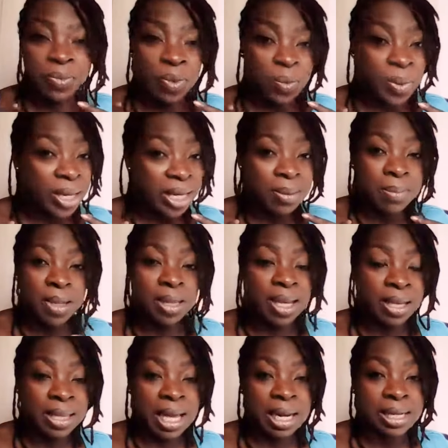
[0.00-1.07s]
we can be
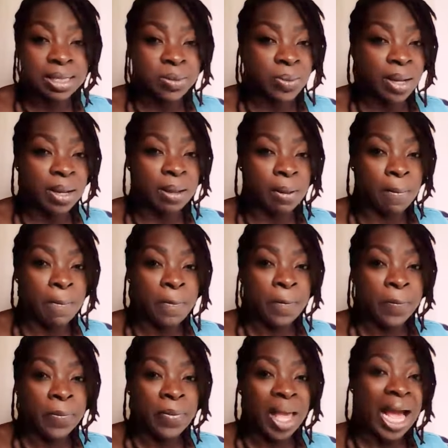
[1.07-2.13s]
like that as well.
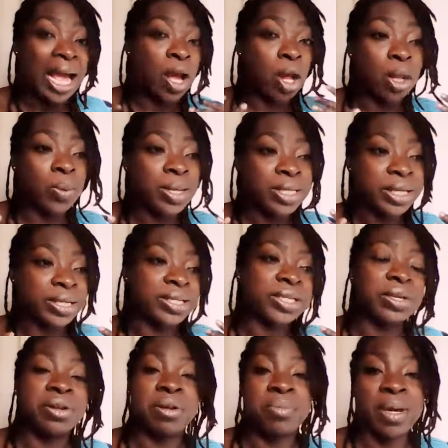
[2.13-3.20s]
I always
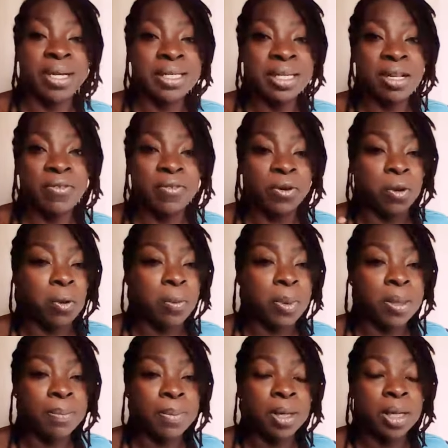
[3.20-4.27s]
considered myself an open
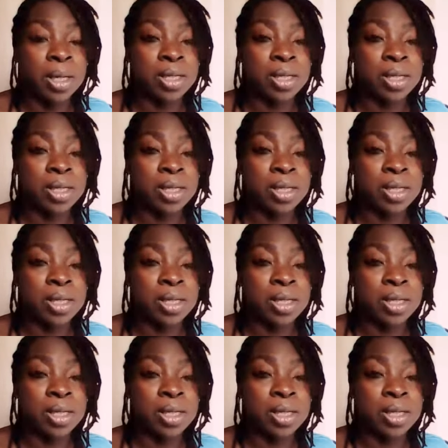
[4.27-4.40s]
book.